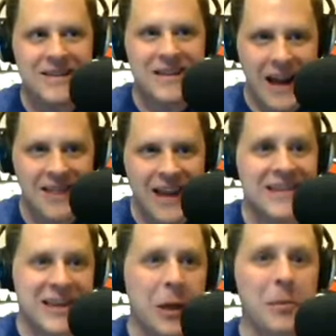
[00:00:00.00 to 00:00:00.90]
I like
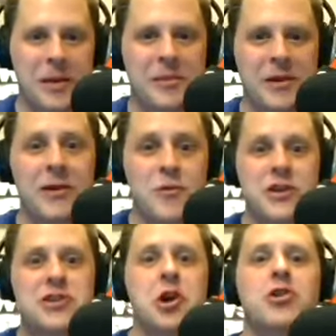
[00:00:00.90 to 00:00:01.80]
to help people. It
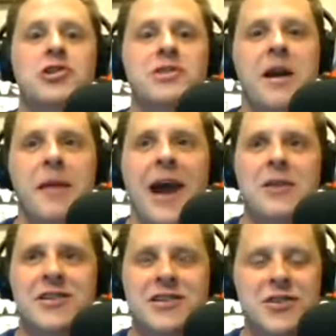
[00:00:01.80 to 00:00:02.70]
recharges my
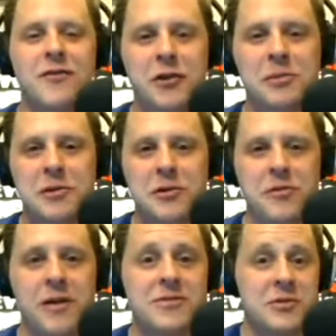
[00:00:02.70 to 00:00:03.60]
battery to solve your computer
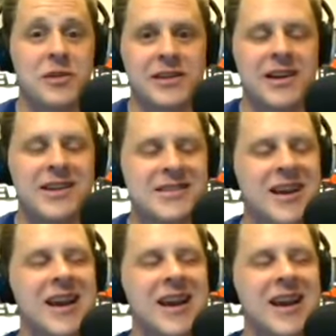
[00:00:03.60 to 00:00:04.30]
problems. It really does.